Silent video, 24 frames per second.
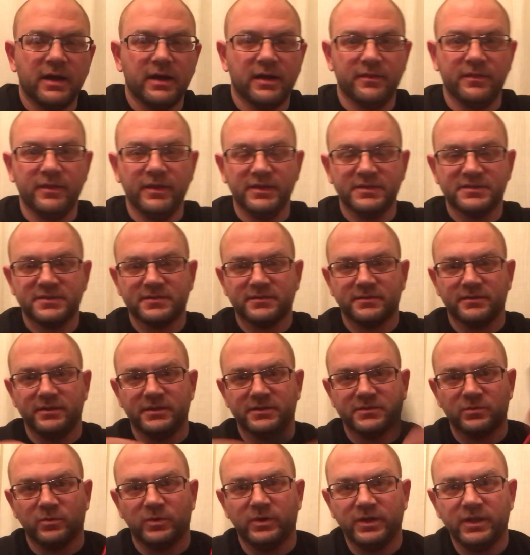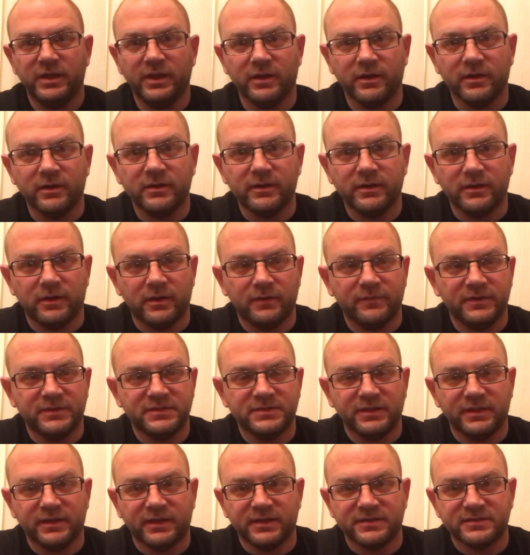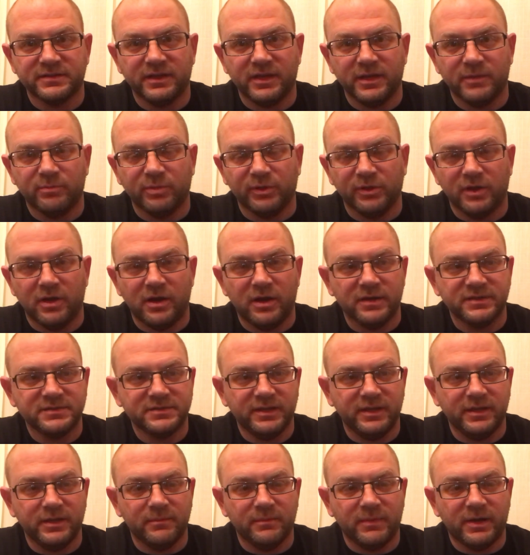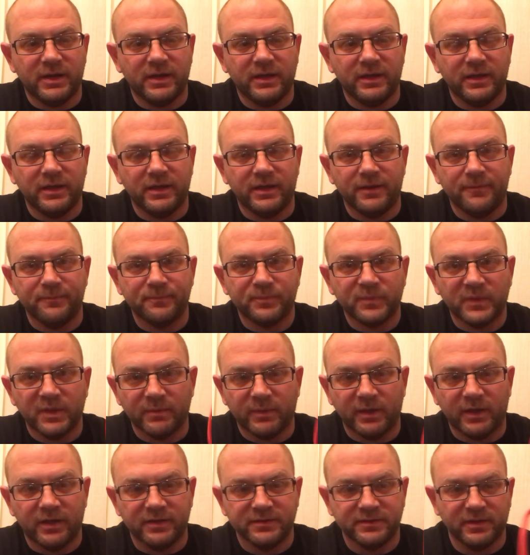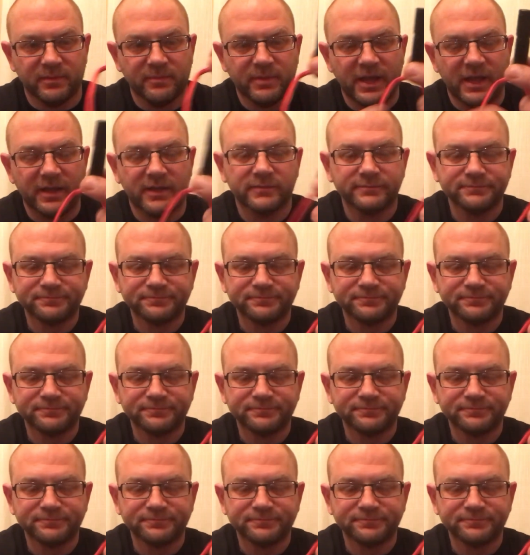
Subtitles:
this one here, obviously, like I said, it belongs in my hunting pack.